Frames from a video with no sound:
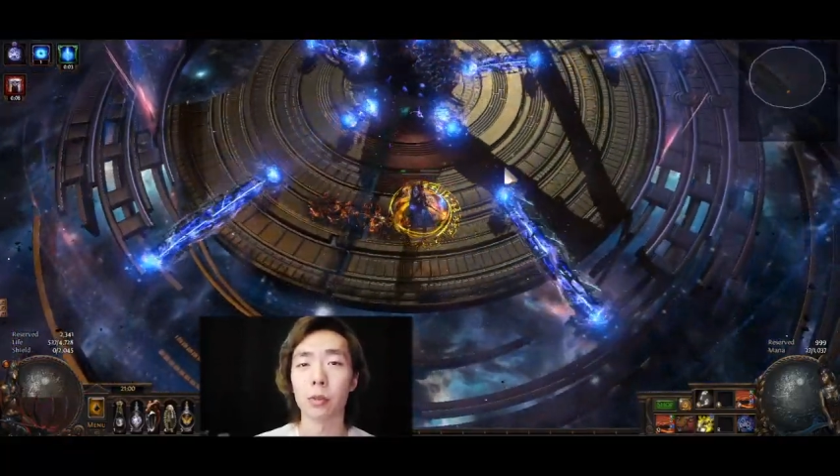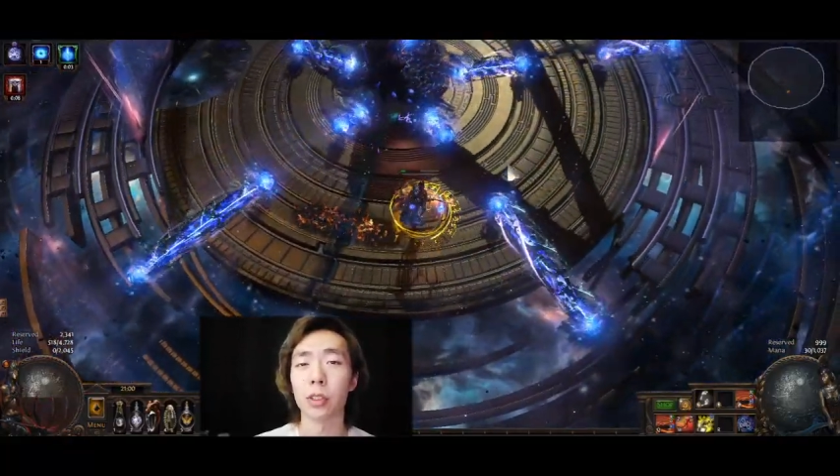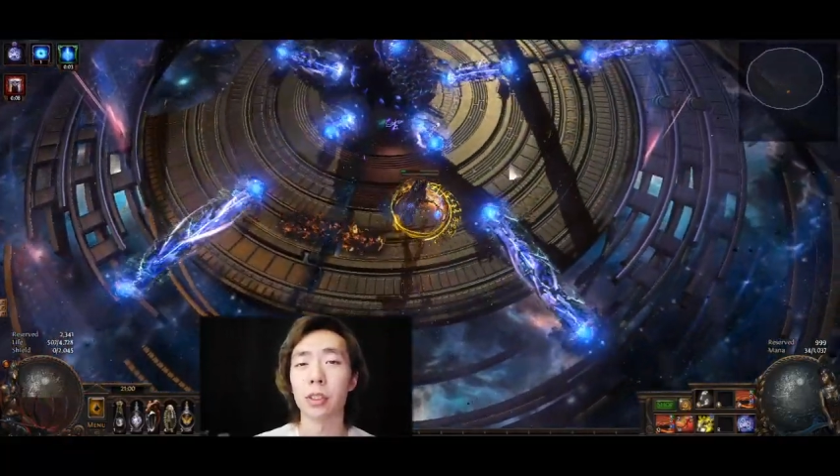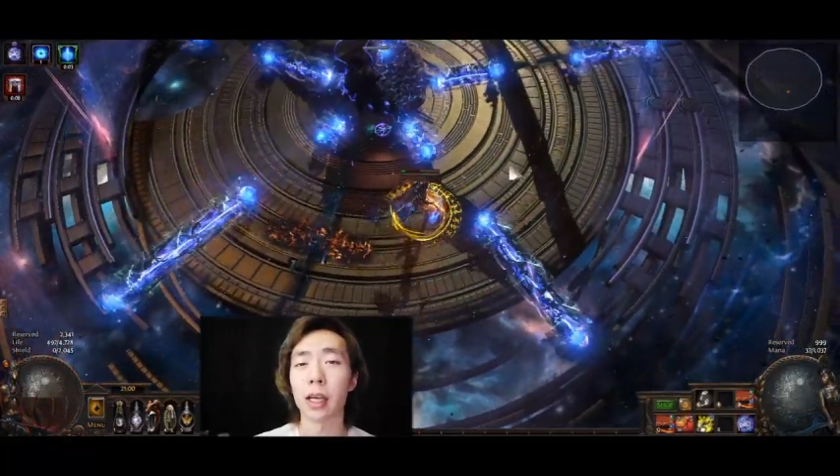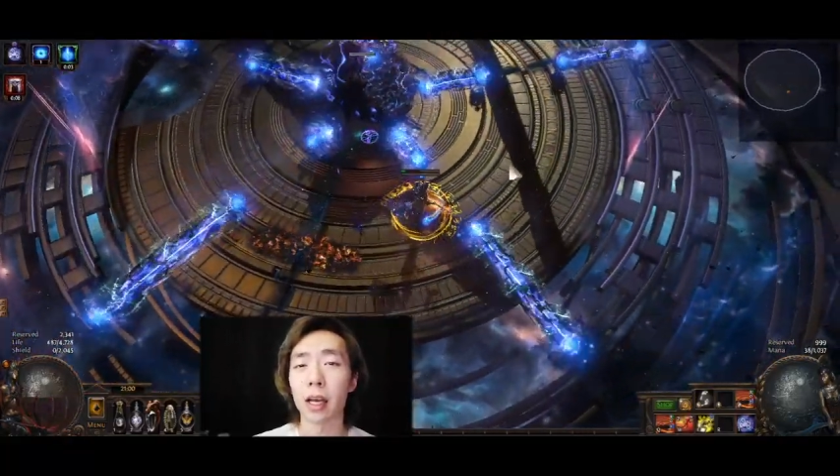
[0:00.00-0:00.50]

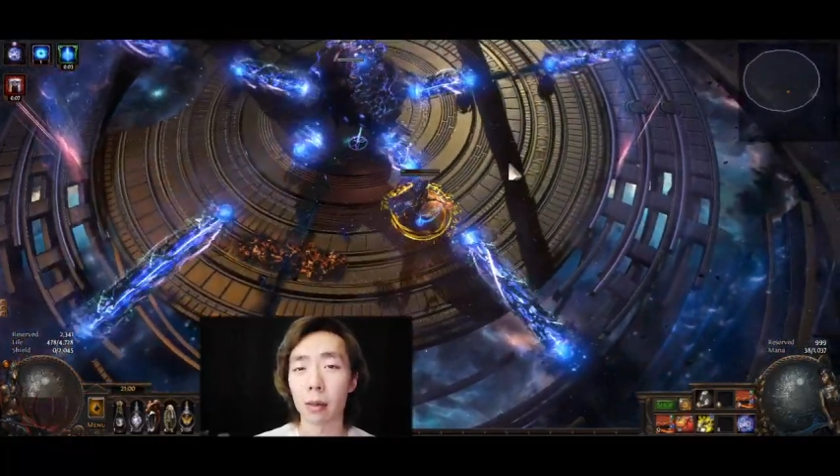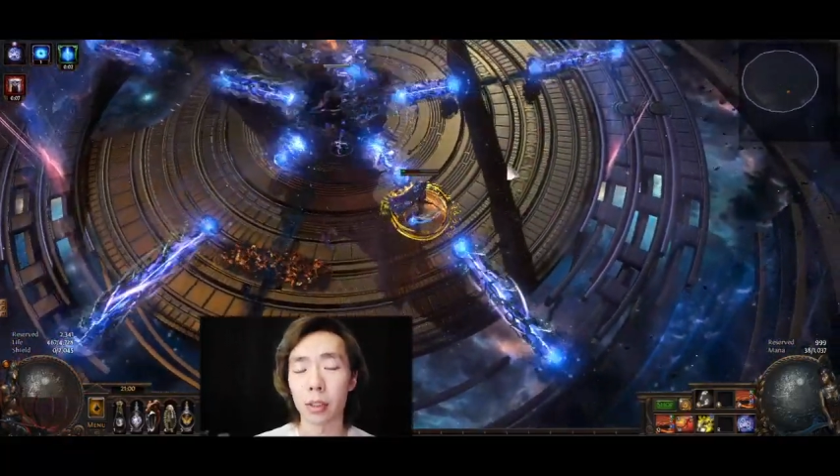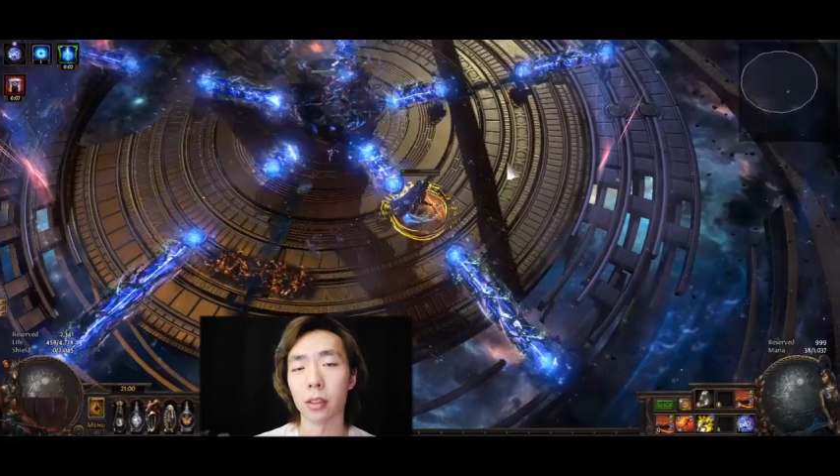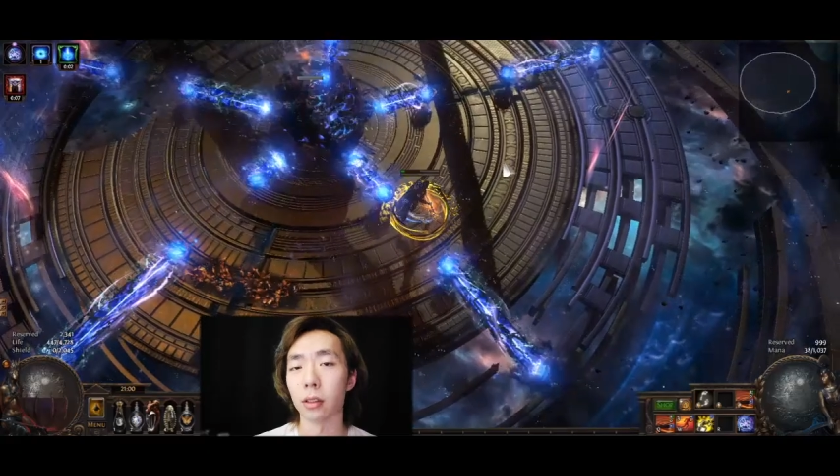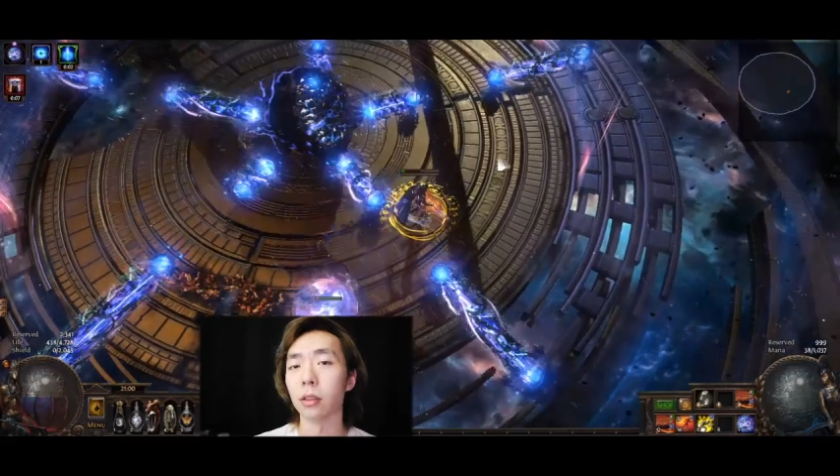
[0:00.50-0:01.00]
which is
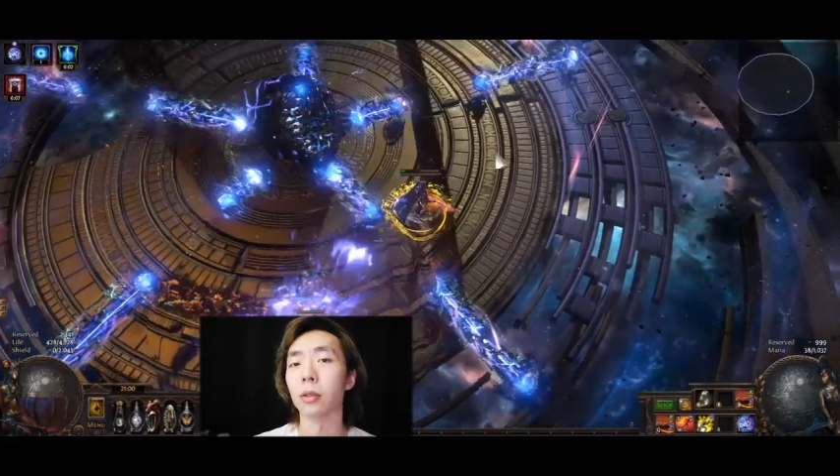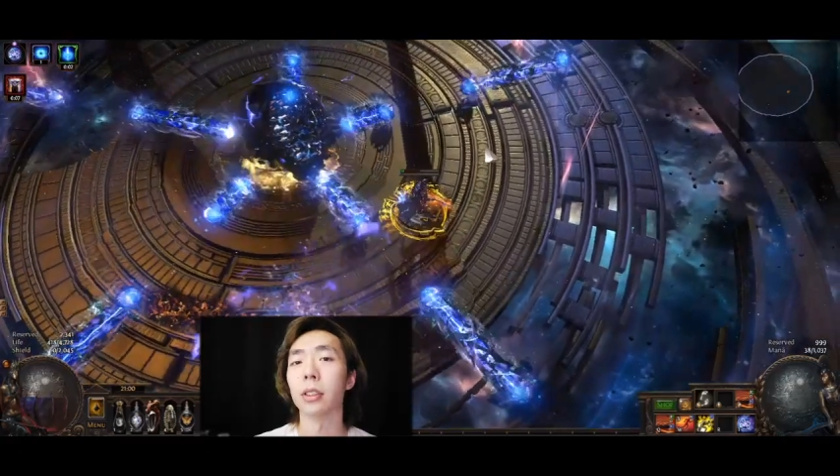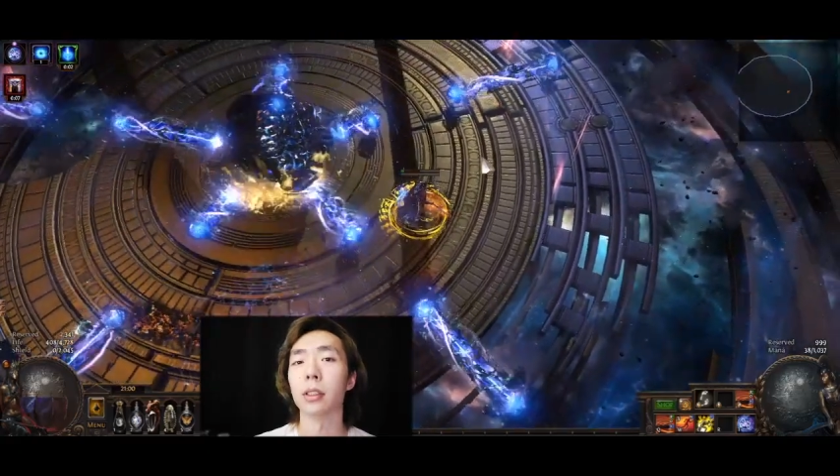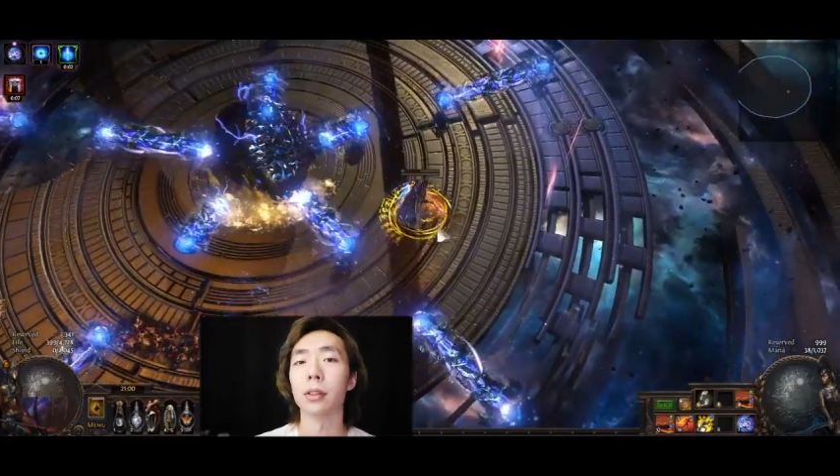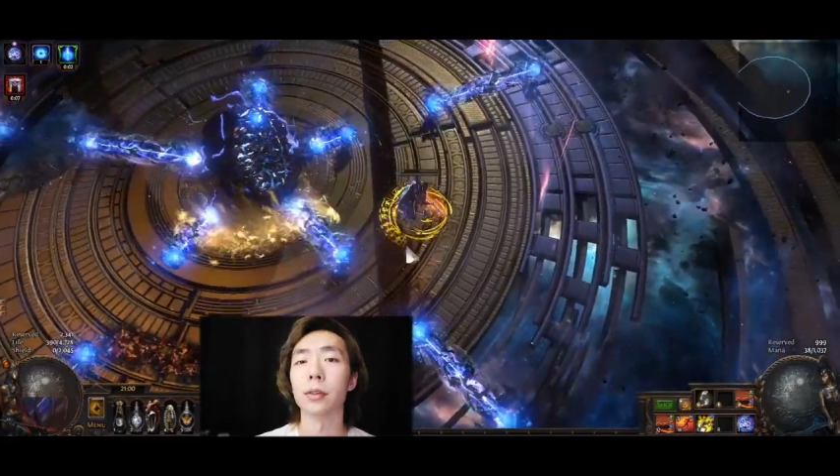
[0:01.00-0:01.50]

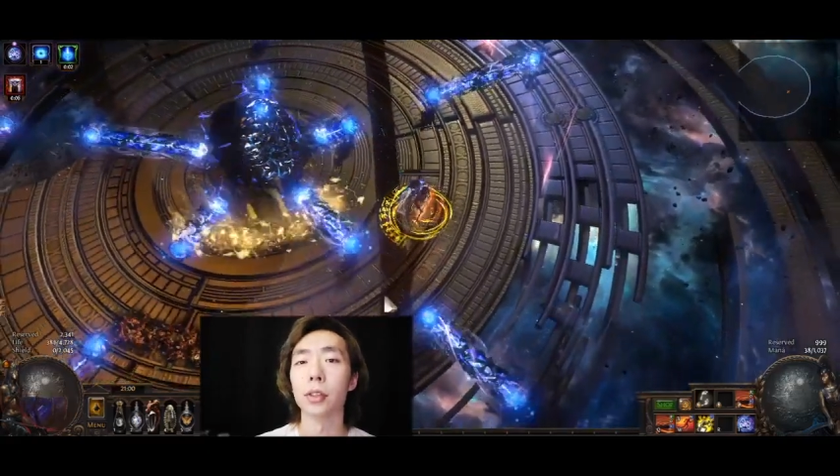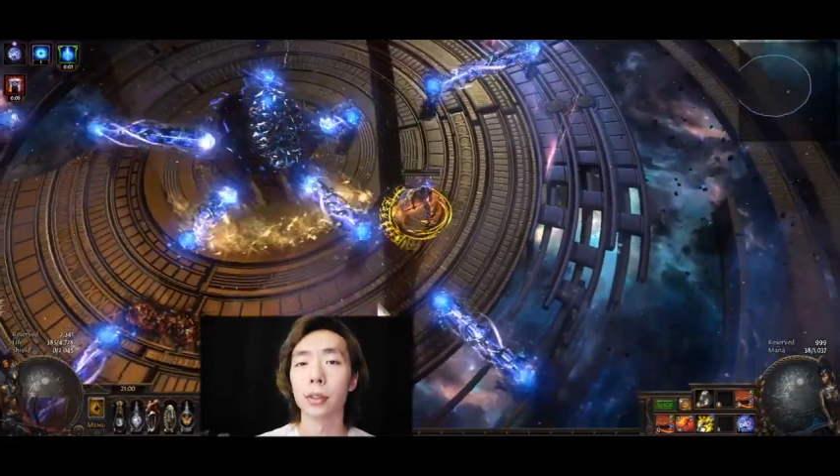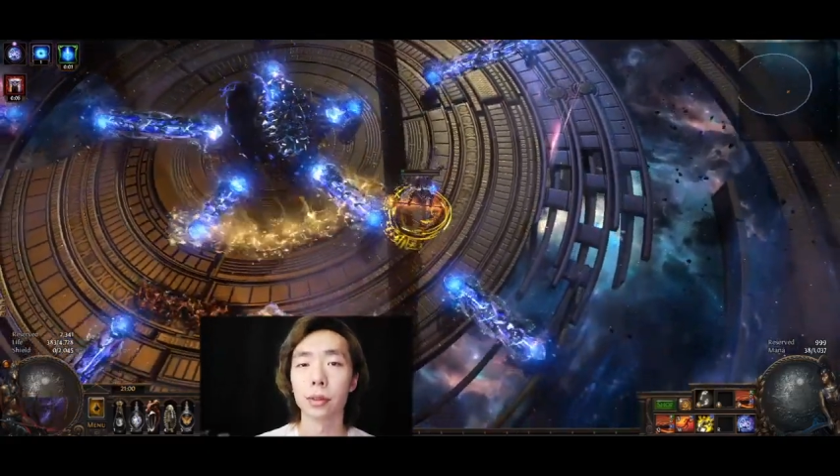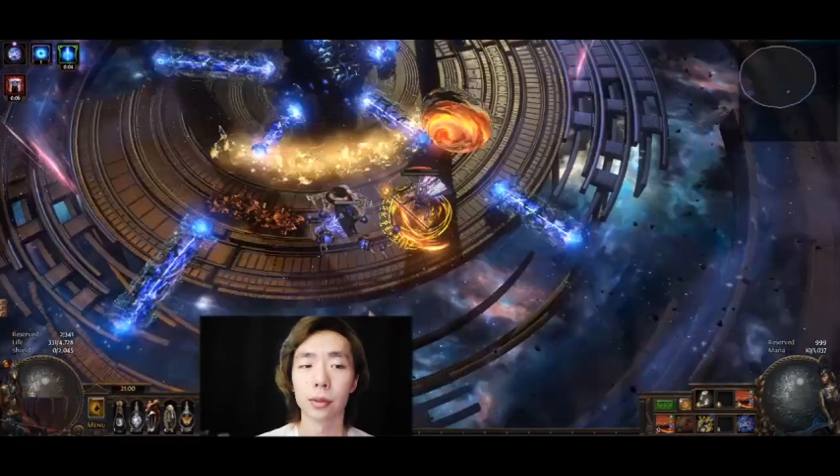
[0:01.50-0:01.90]
absolutely huge.